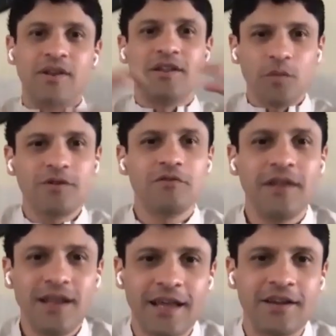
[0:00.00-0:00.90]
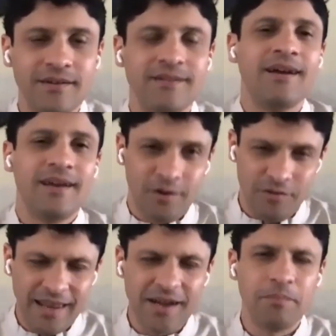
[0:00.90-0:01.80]
In other words, you're feeling like
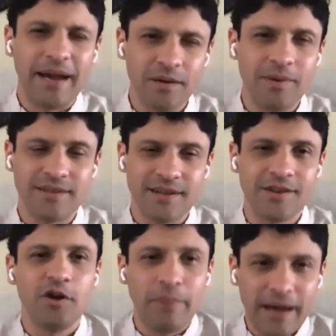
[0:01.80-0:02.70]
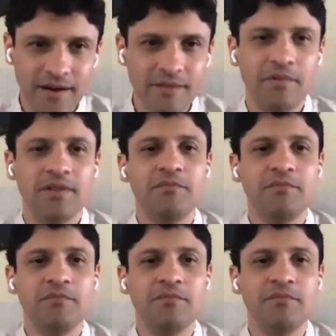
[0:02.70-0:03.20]
a beggar, basically. You're a beggar.